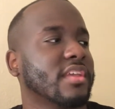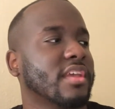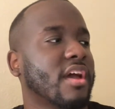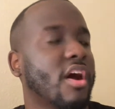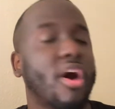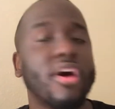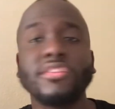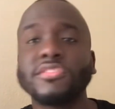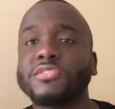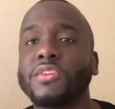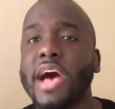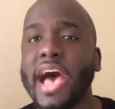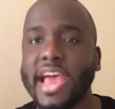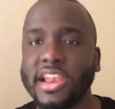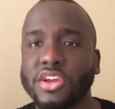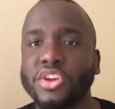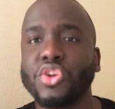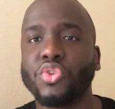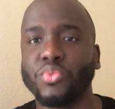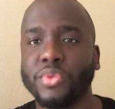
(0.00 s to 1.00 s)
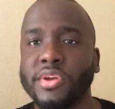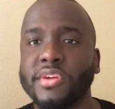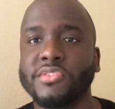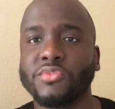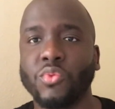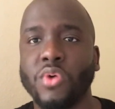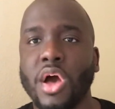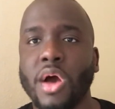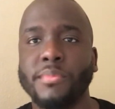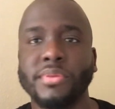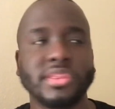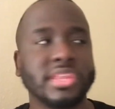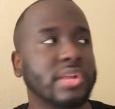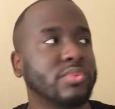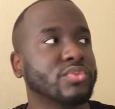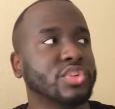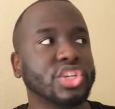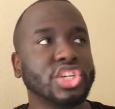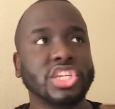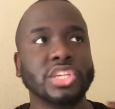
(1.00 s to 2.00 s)
also had a career as well, but
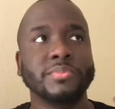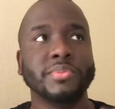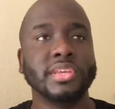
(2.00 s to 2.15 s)
then when she